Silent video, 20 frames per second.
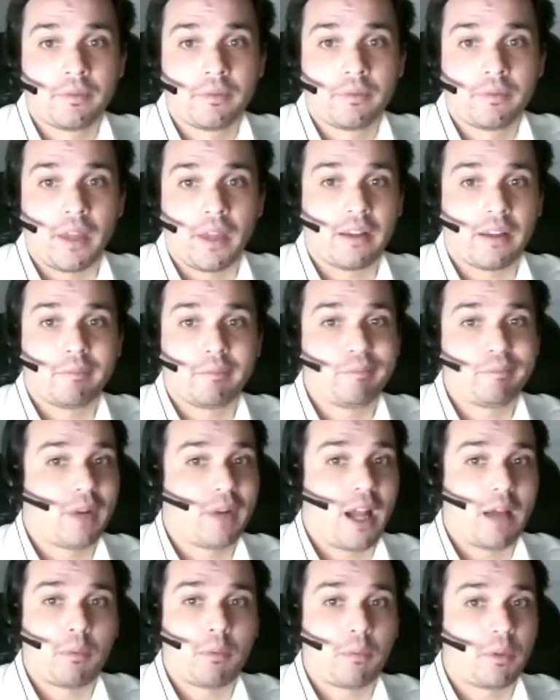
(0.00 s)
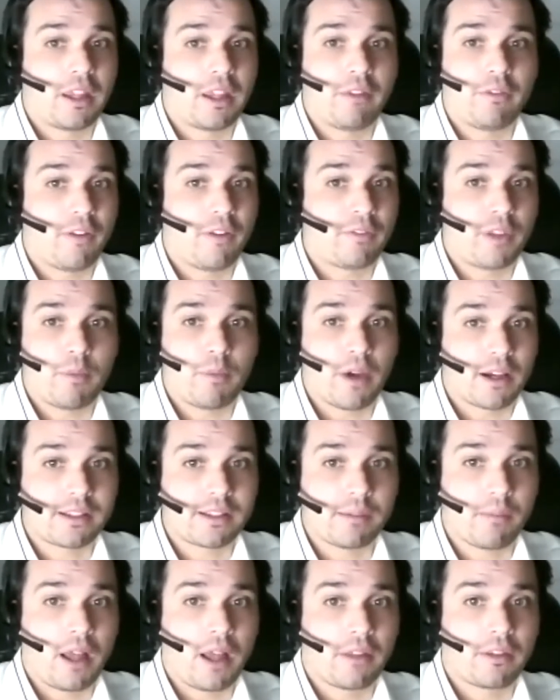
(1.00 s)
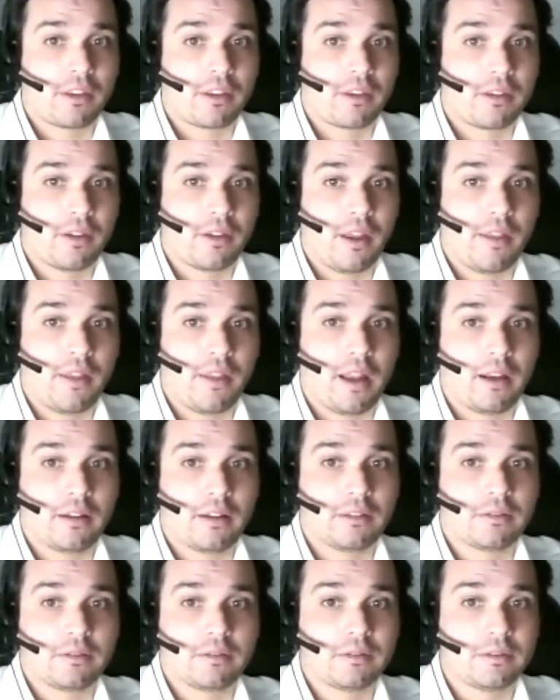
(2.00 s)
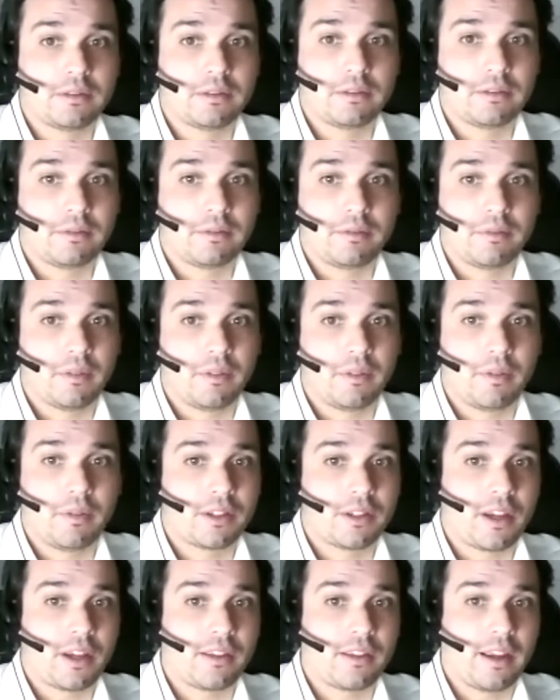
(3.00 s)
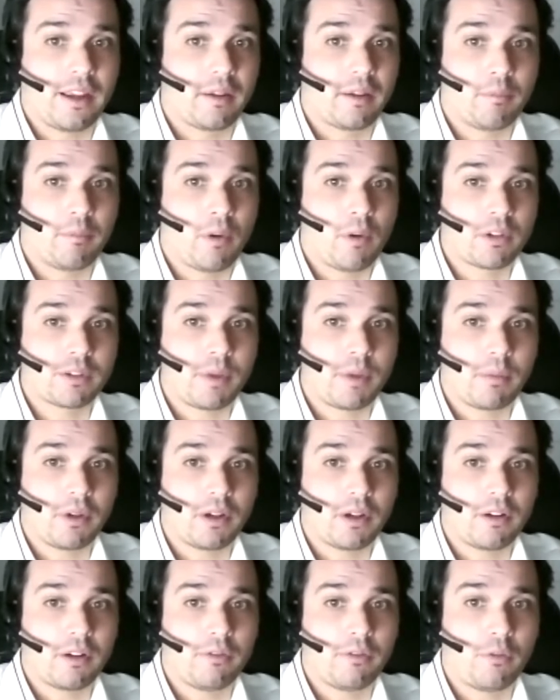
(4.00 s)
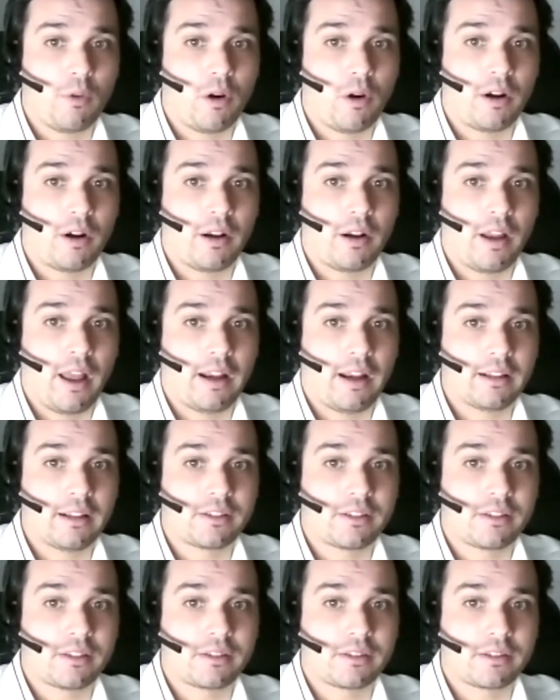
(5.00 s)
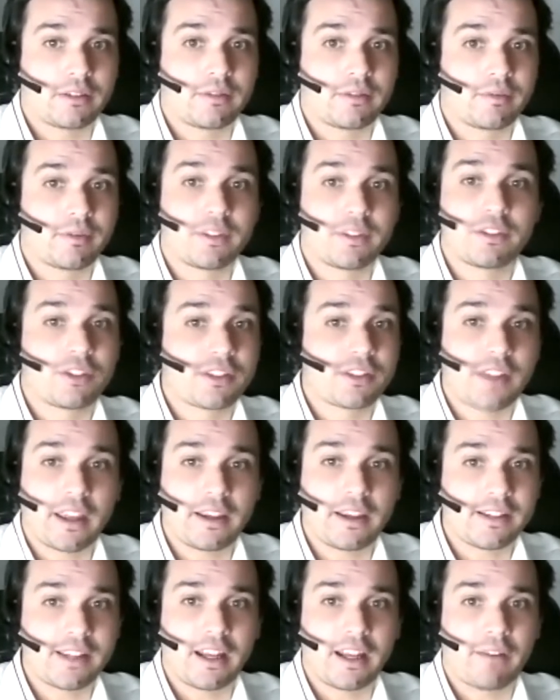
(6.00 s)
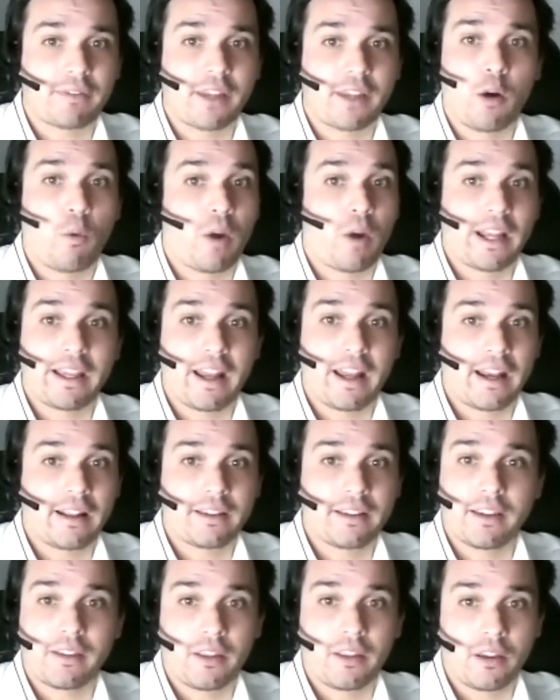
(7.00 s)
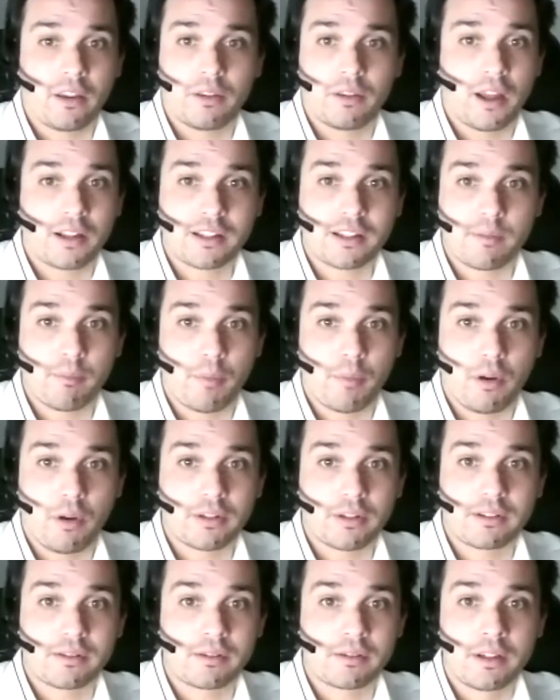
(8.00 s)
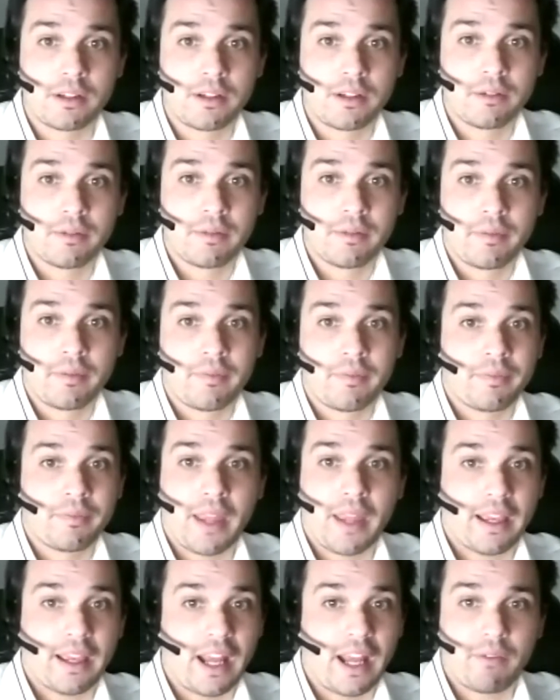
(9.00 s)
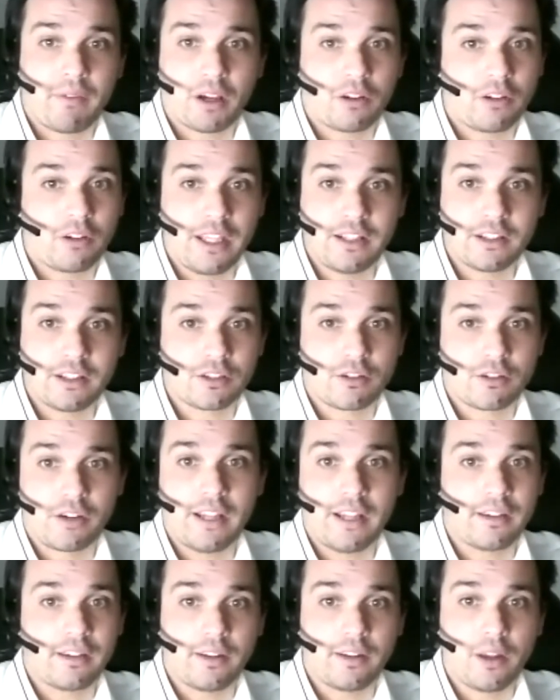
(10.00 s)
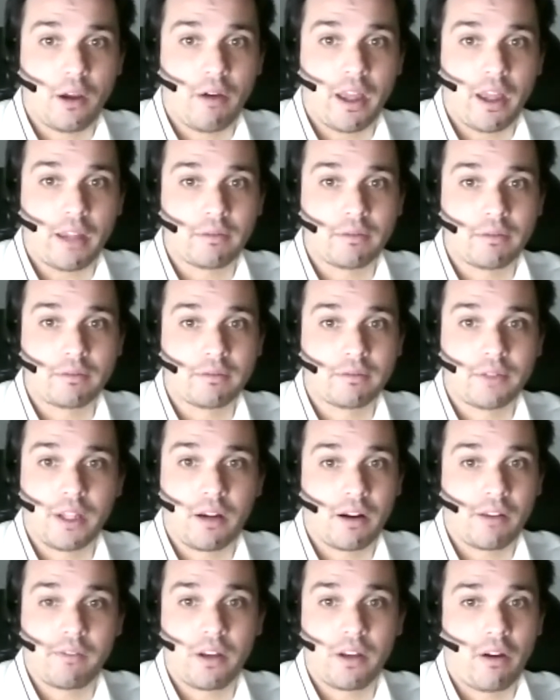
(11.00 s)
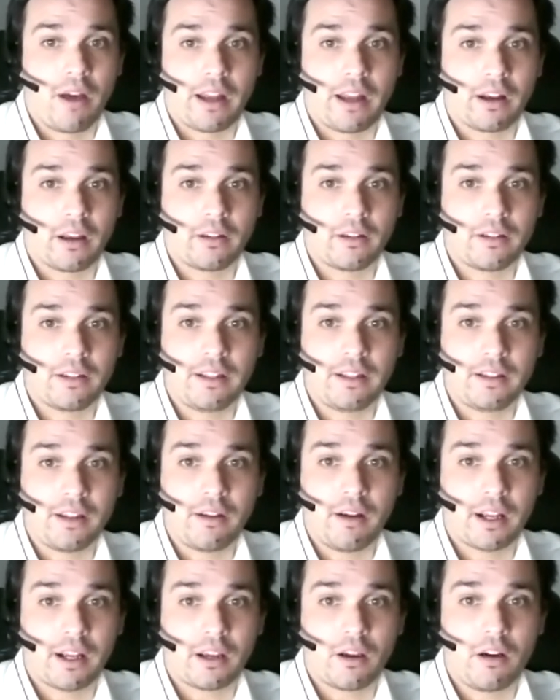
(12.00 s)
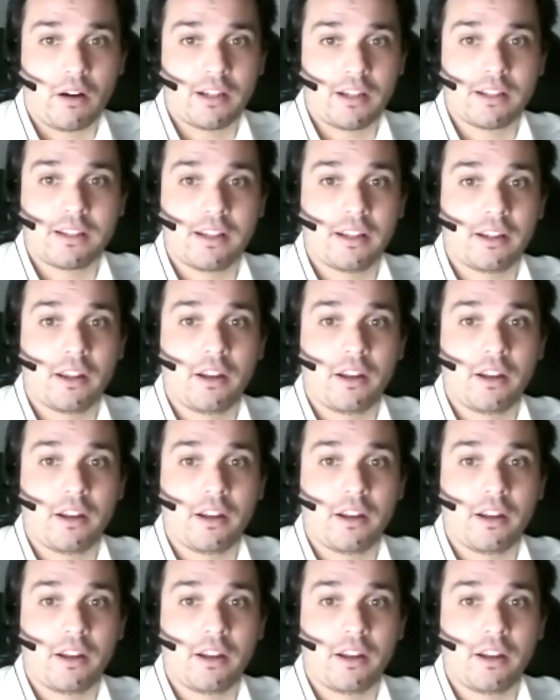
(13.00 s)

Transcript: like probably $50 a month, and then which I think most people could afford. And it's just like you said, if they don't want to get into the nuts and bolts, they could have a clean screen to do it. You don't even need to know how to code. You just need to